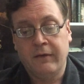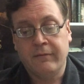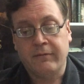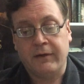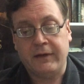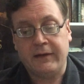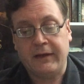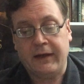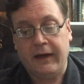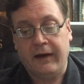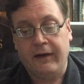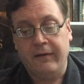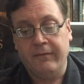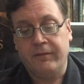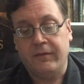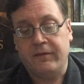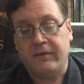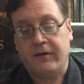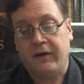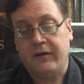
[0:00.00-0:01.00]
by the
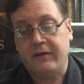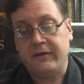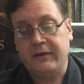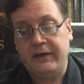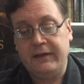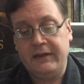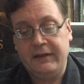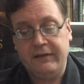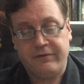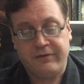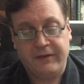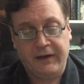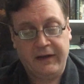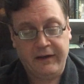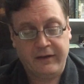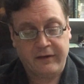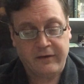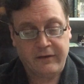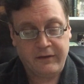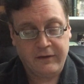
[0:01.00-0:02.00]
help of Our Lady
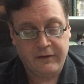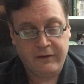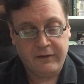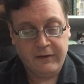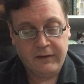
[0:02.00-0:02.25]
fair."